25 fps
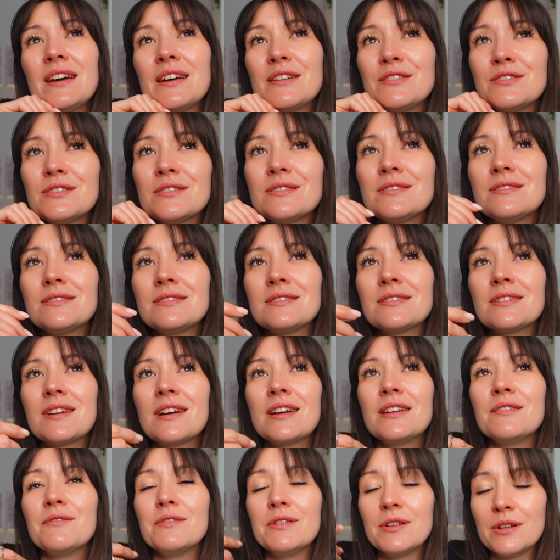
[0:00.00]
just
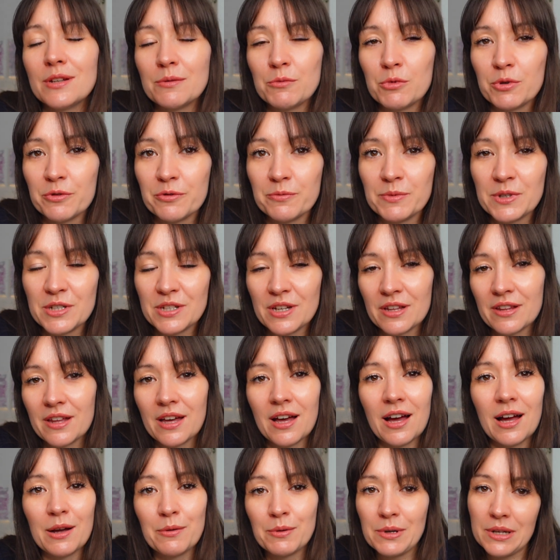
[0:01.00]
kind of learning more from each
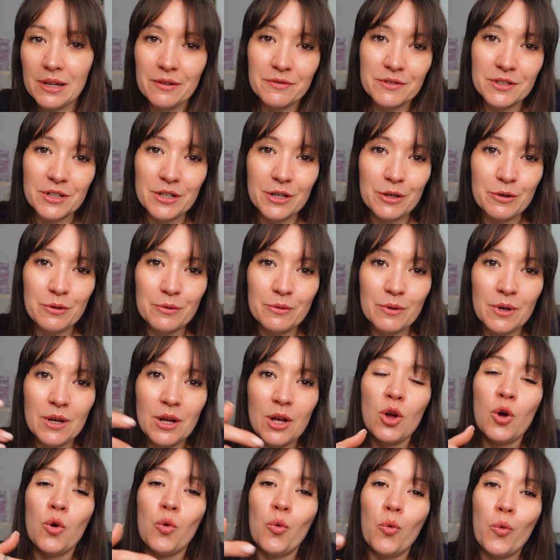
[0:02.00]
other. I would love to know
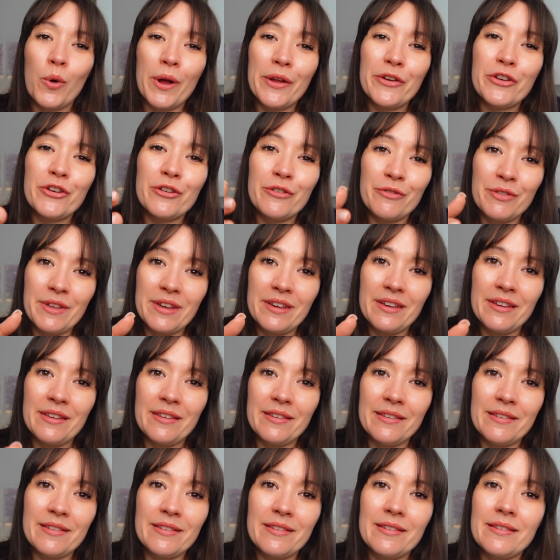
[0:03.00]
which of
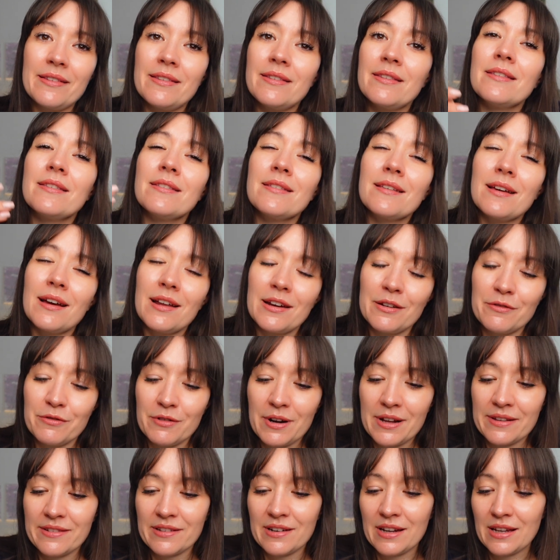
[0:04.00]
these kind of
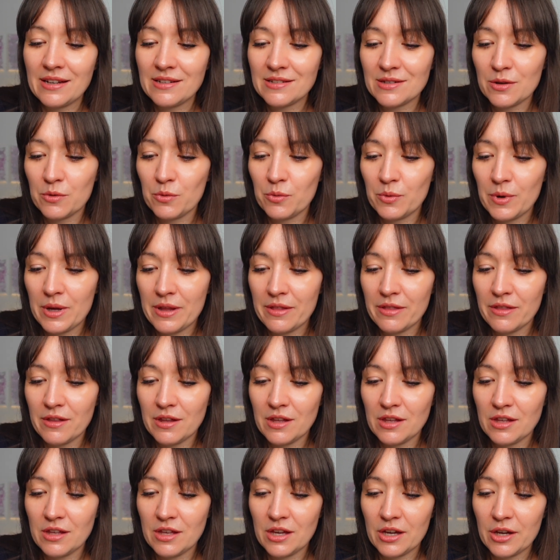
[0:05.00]
resonate with
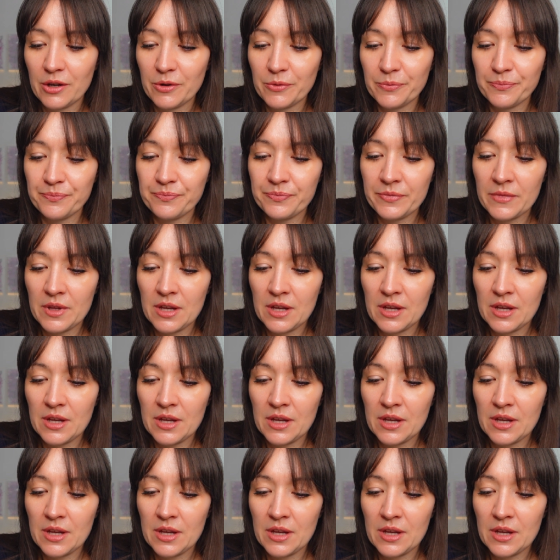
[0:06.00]
you.